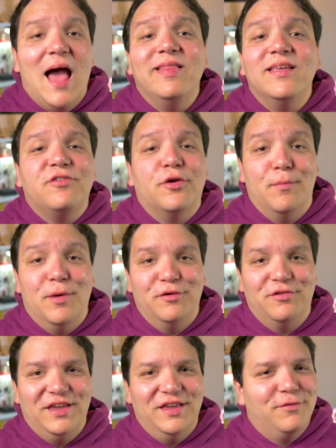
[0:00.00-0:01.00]
Alex
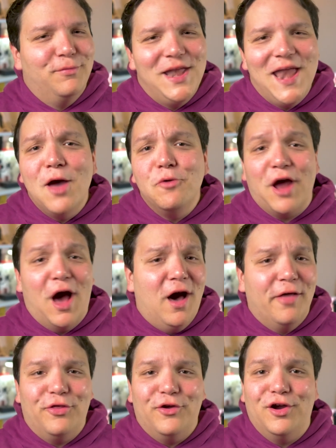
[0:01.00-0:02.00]
Hormozi is a renowned
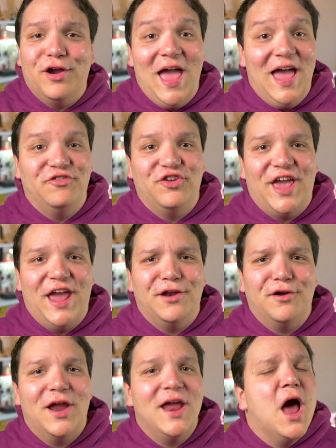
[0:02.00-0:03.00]
author,
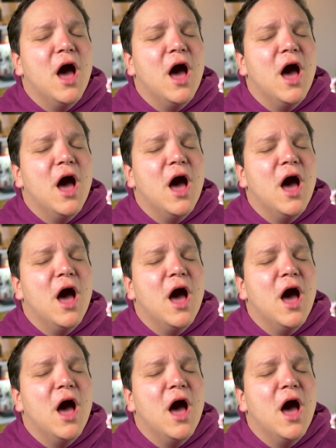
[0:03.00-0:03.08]
educator, and